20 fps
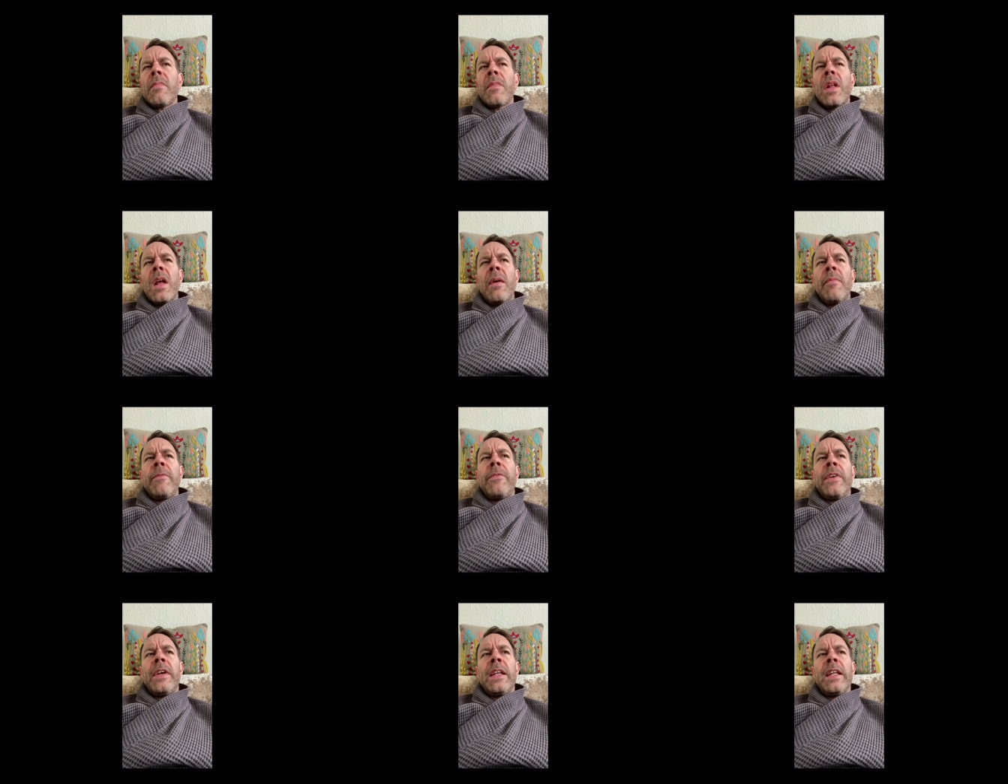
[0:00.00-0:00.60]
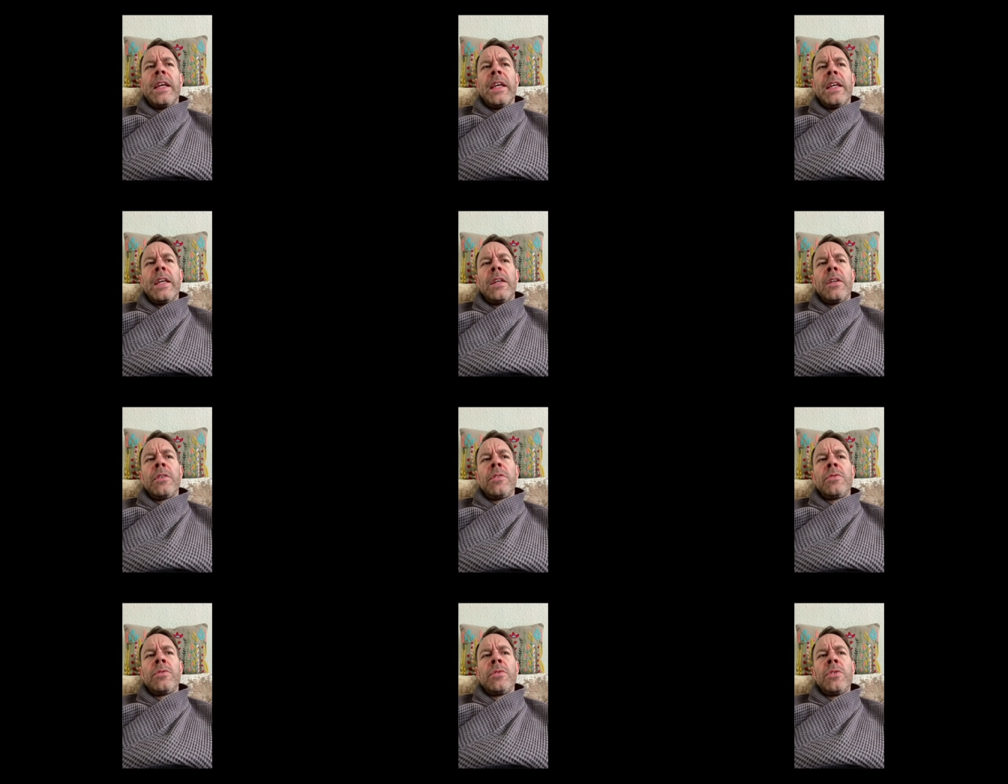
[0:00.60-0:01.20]
I'm
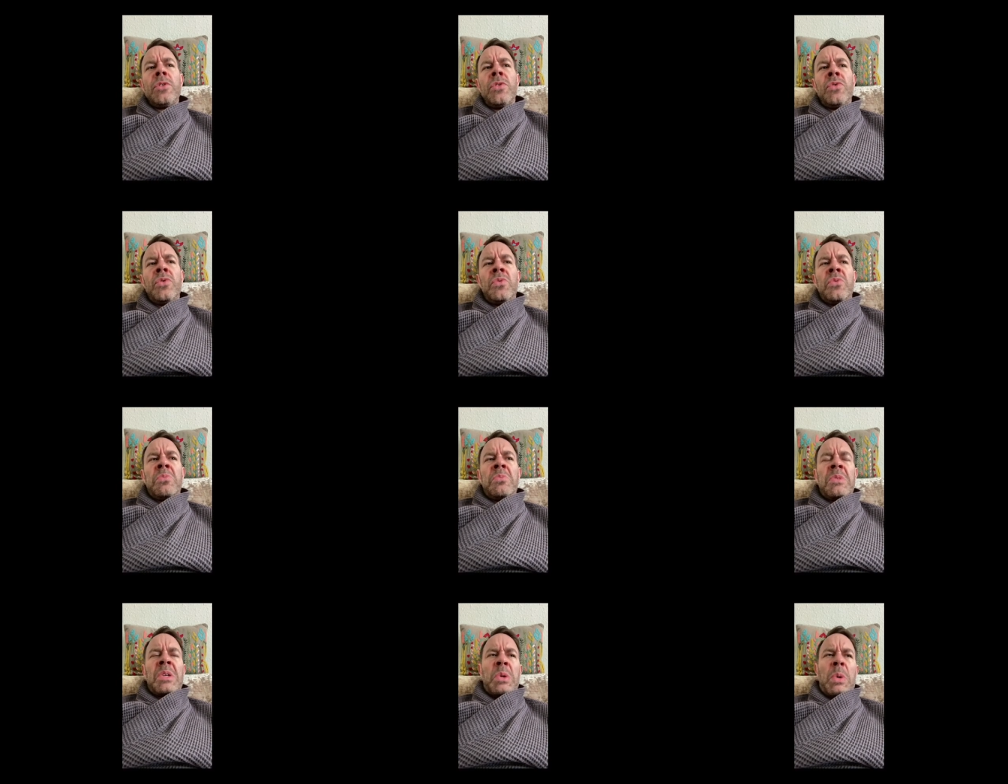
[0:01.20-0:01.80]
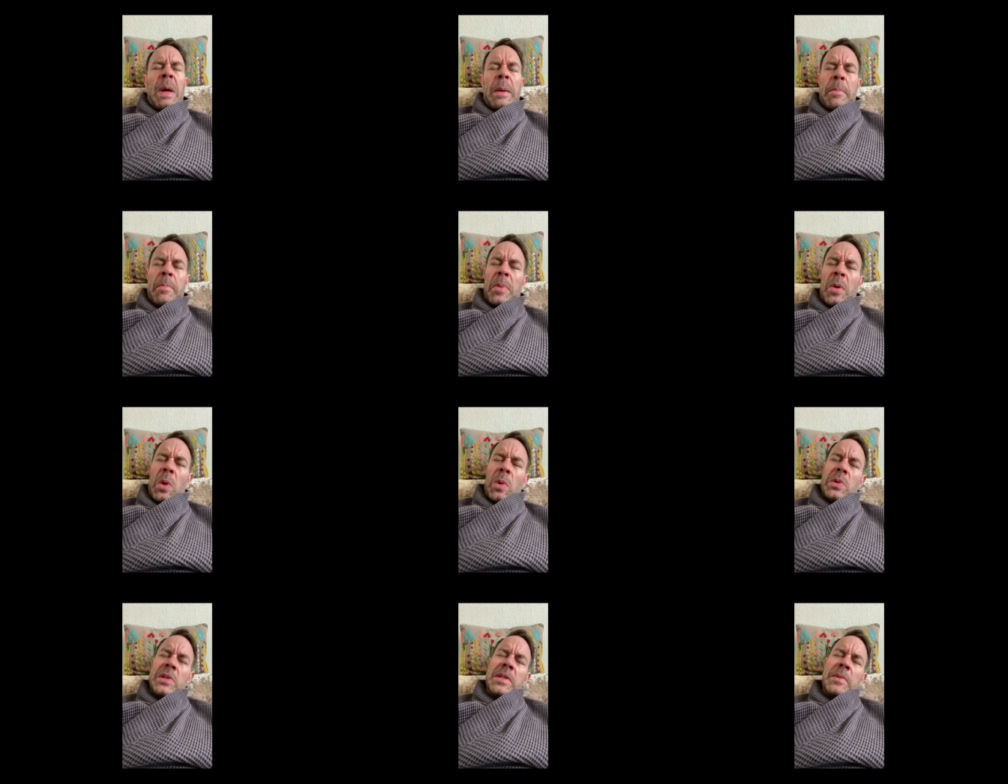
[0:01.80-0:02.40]
feeling quite blocked